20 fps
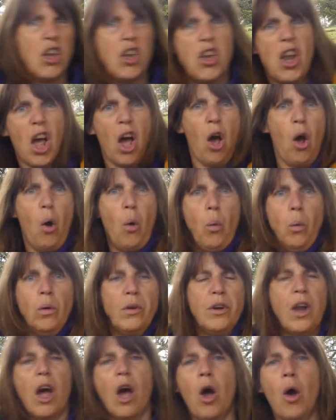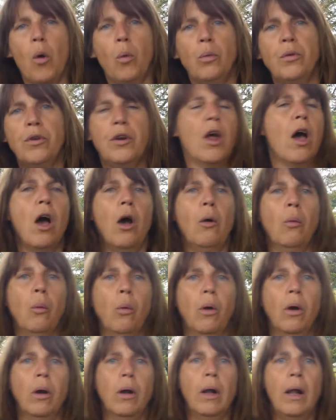No, no, no.
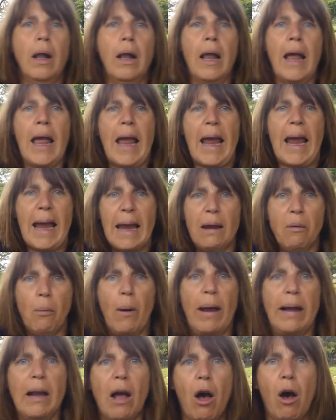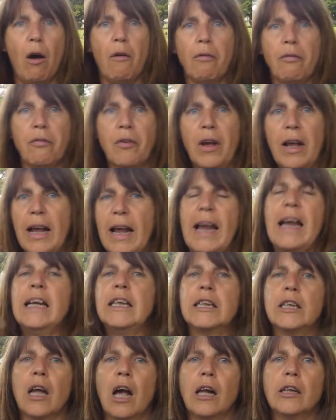He went off. He
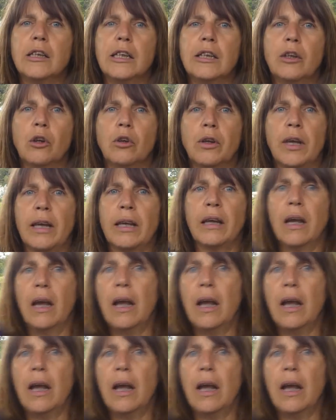started looking.